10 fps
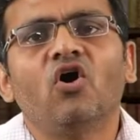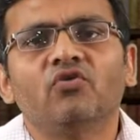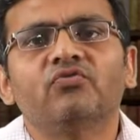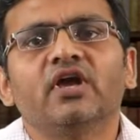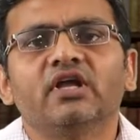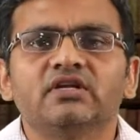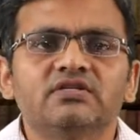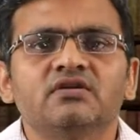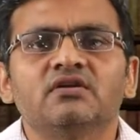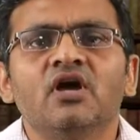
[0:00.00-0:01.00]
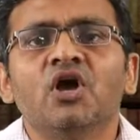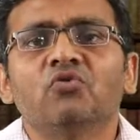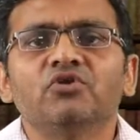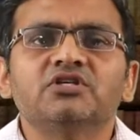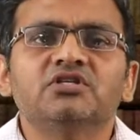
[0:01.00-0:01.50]
of a region
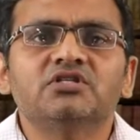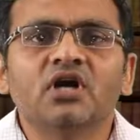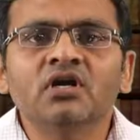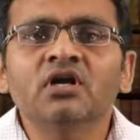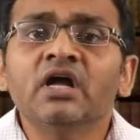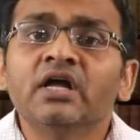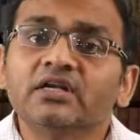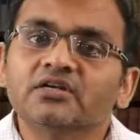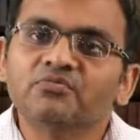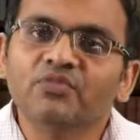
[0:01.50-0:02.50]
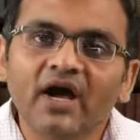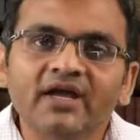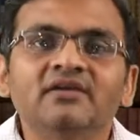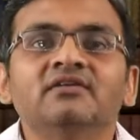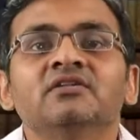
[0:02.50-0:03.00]
which in turn
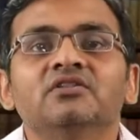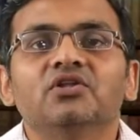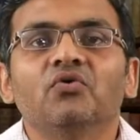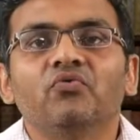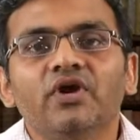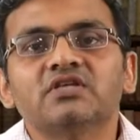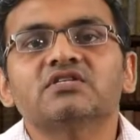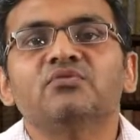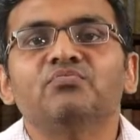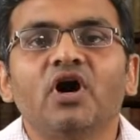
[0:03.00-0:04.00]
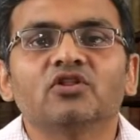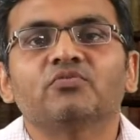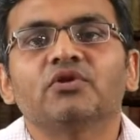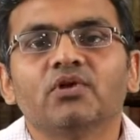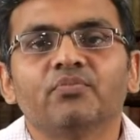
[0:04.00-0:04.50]
determine the ways and path
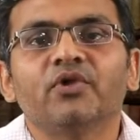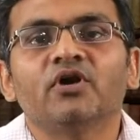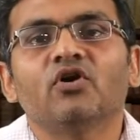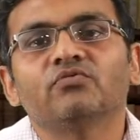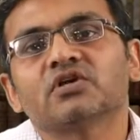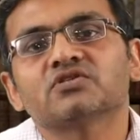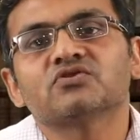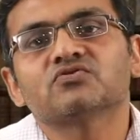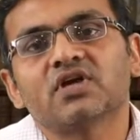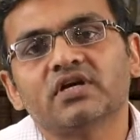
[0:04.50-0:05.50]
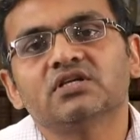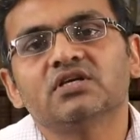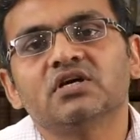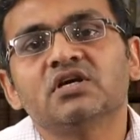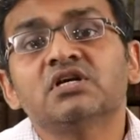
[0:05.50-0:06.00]
of development of the Russian
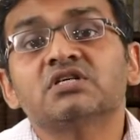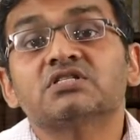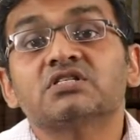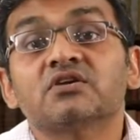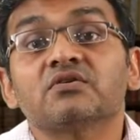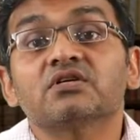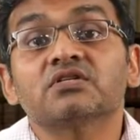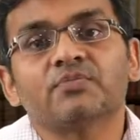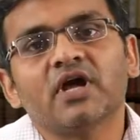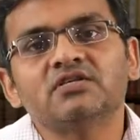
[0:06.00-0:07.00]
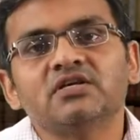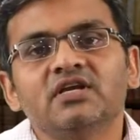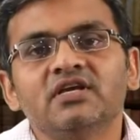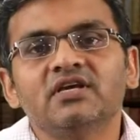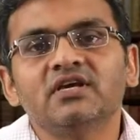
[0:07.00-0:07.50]
society. Sur
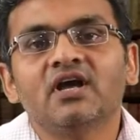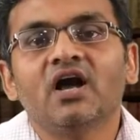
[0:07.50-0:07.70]
surprisingly,